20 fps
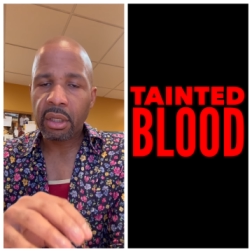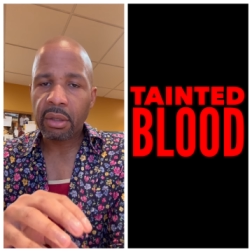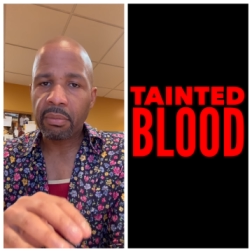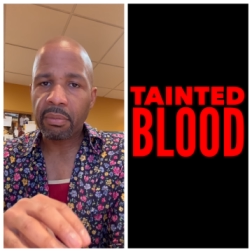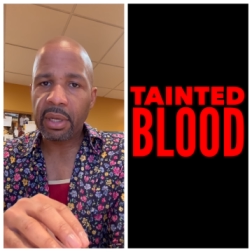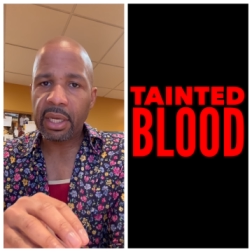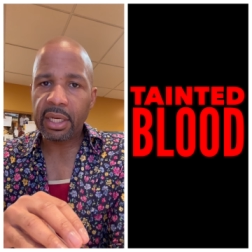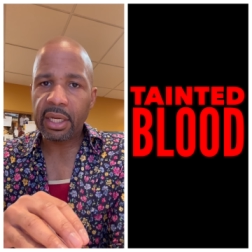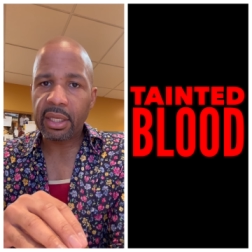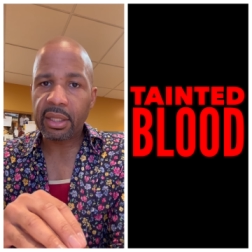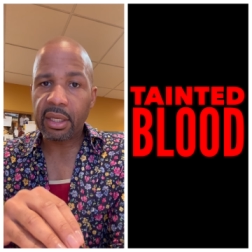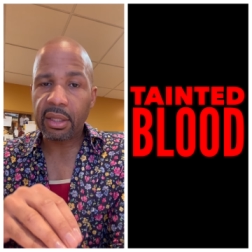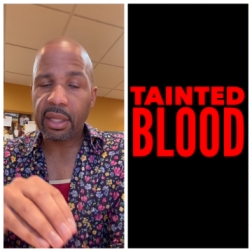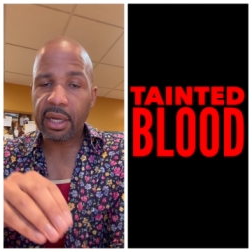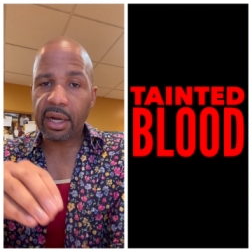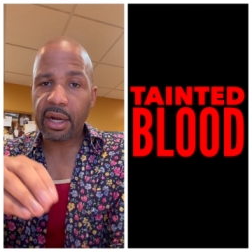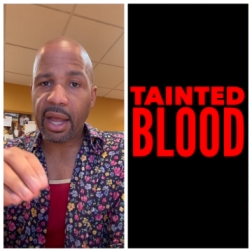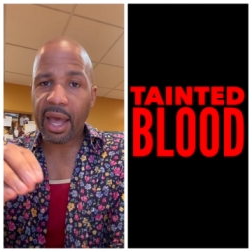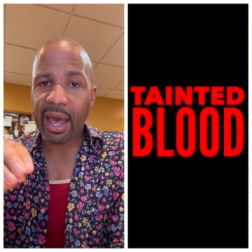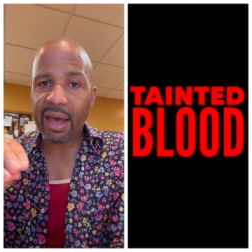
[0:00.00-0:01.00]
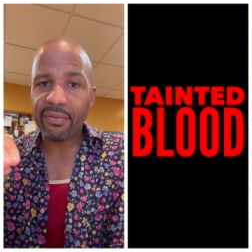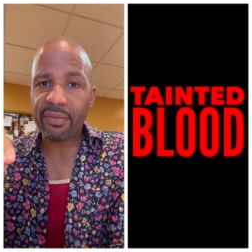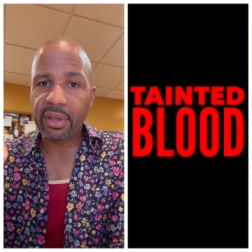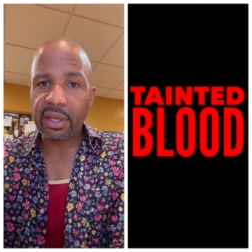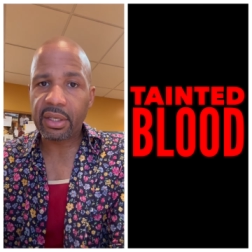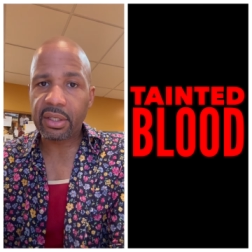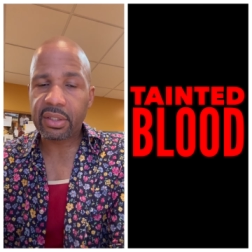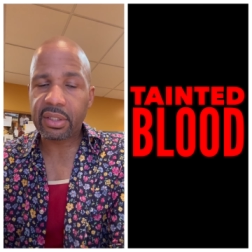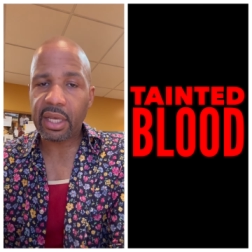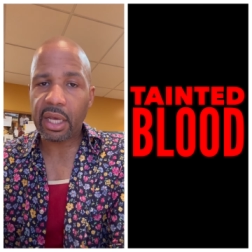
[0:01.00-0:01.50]
meaning that they're
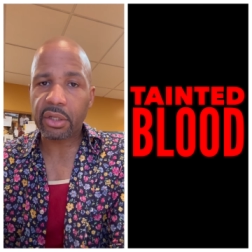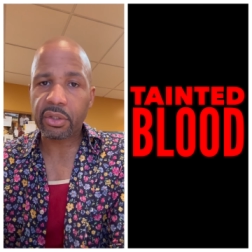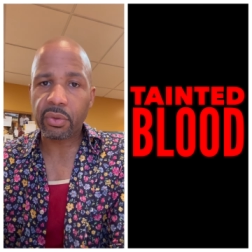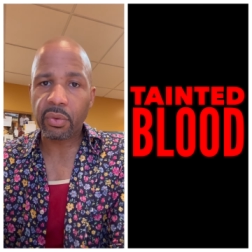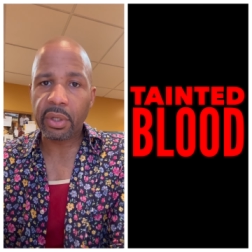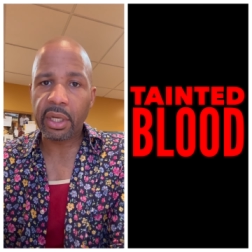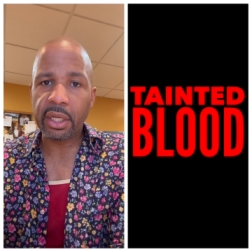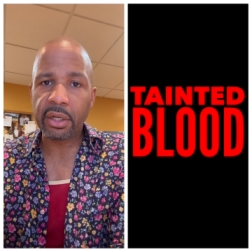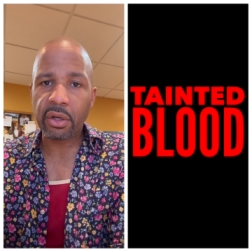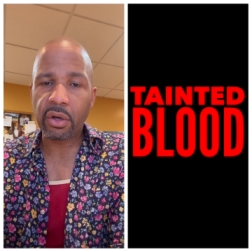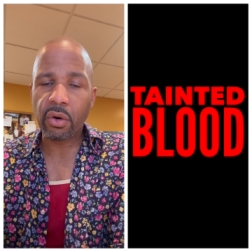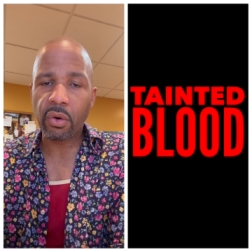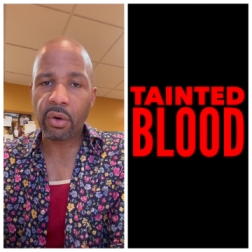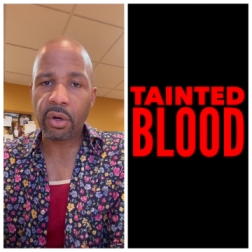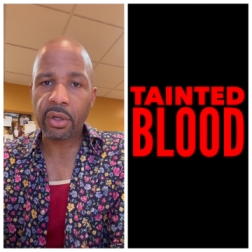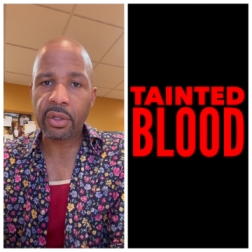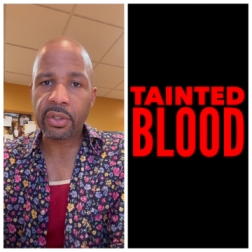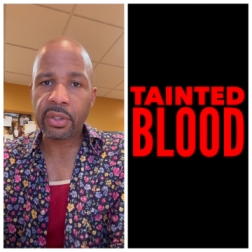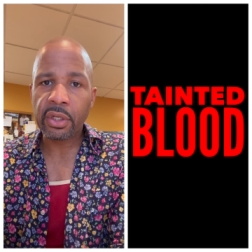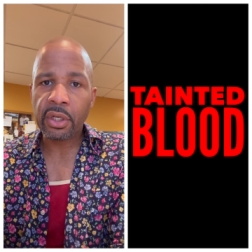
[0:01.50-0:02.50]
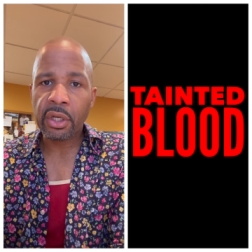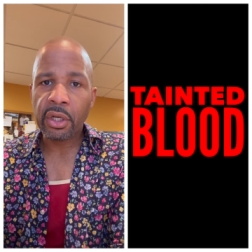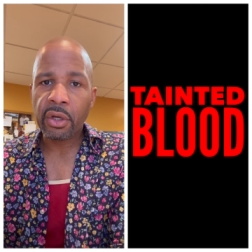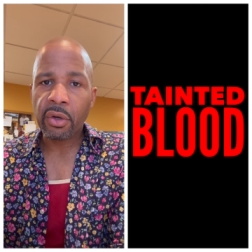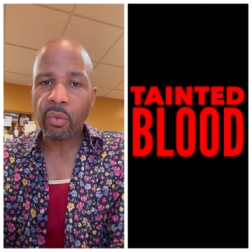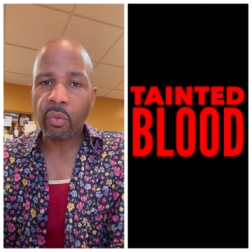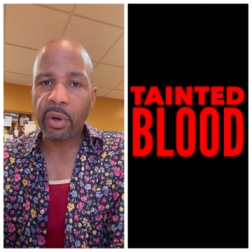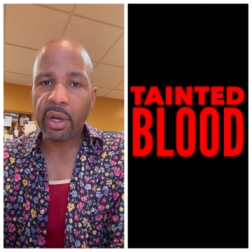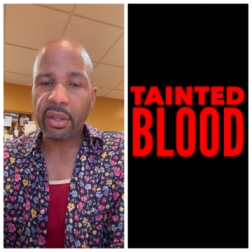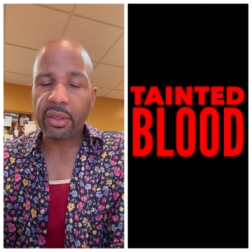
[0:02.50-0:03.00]
having sexual intercourse
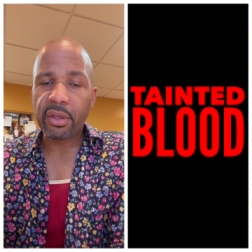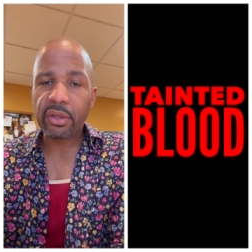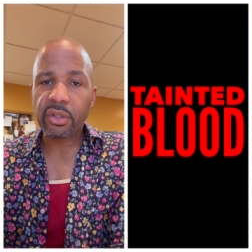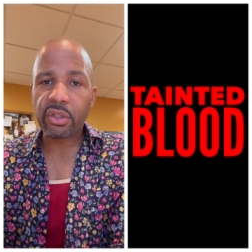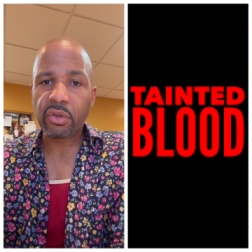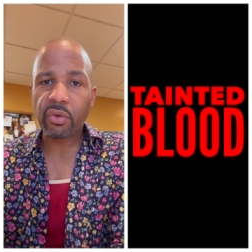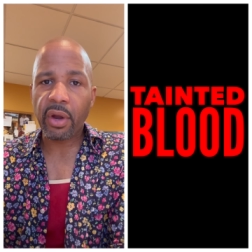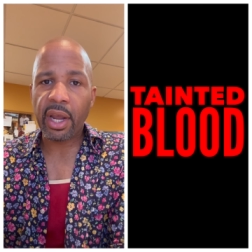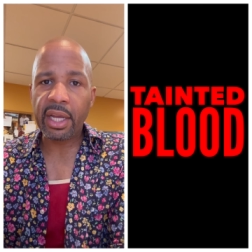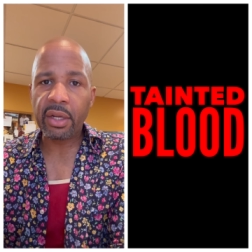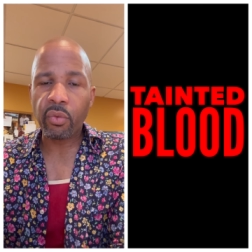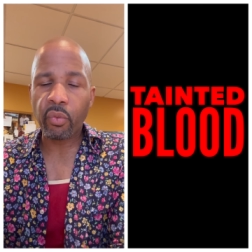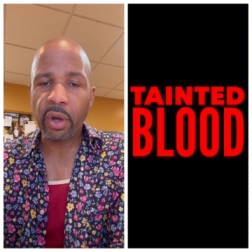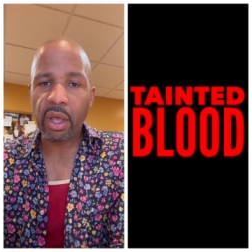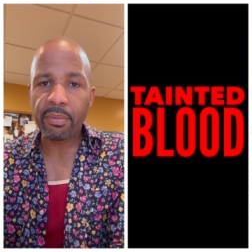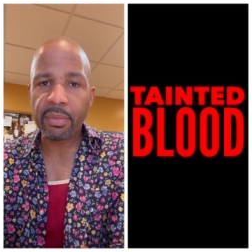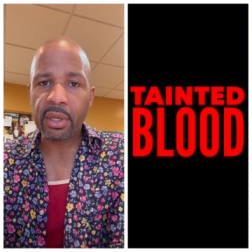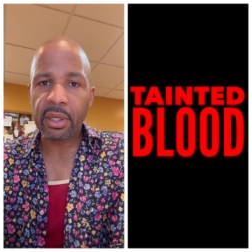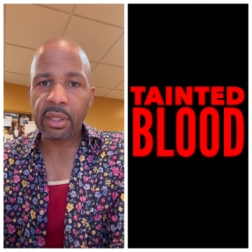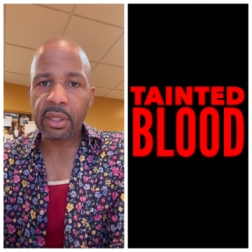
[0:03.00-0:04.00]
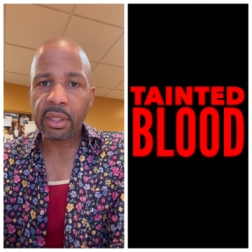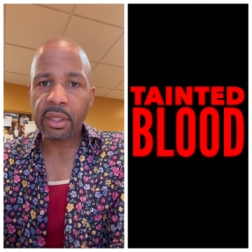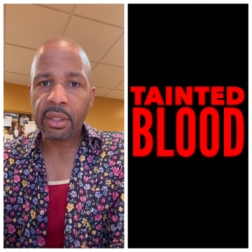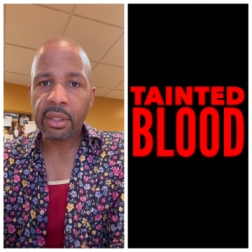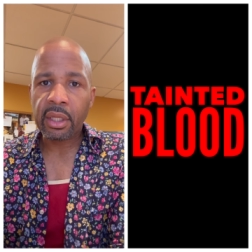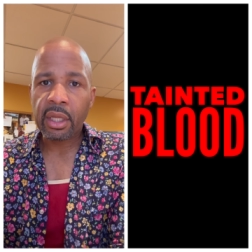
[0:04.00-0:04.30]
with straight women,